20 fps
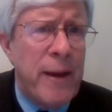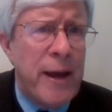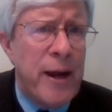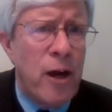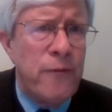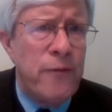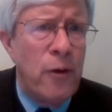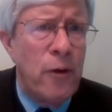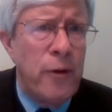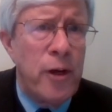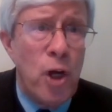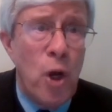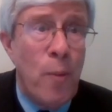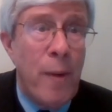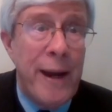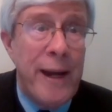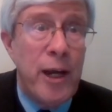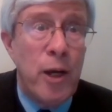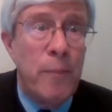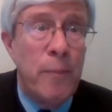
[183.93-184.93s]
about our voting.
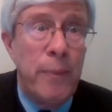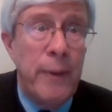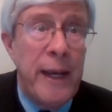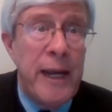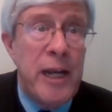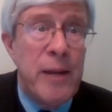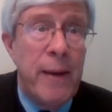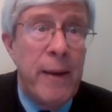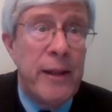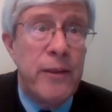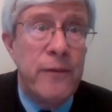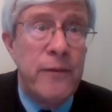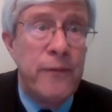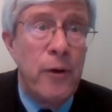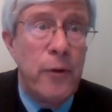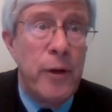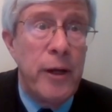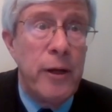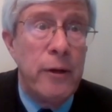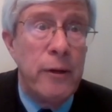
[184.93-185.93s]
Nobody complained about the
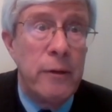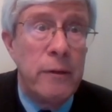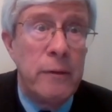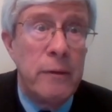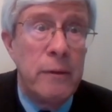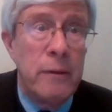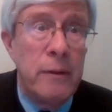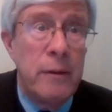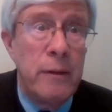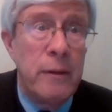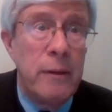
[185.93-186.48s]
vote here.